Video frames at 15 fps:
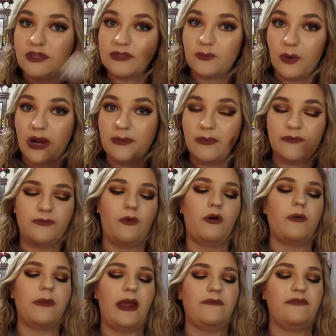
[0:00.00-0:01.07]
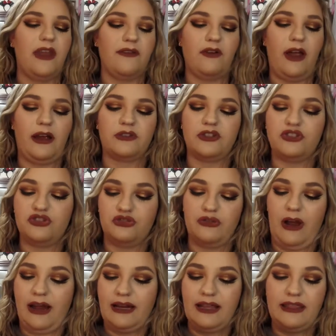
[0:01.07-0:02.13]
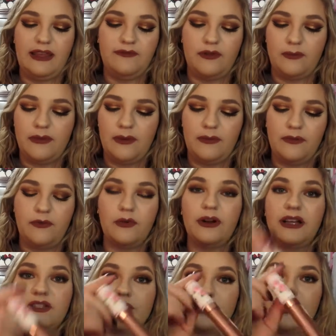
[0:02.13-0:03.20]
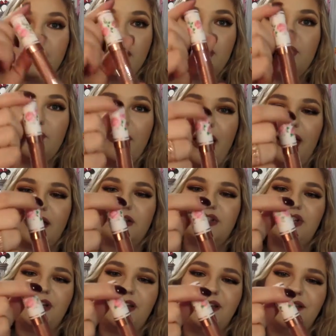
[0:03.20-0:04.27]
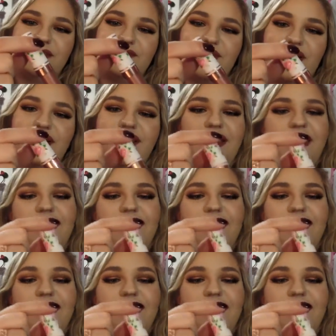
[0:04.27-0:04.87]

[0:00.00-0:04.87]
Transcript: this brand before, but I've never actually tried anything from them before. It's a really cute packaging. Very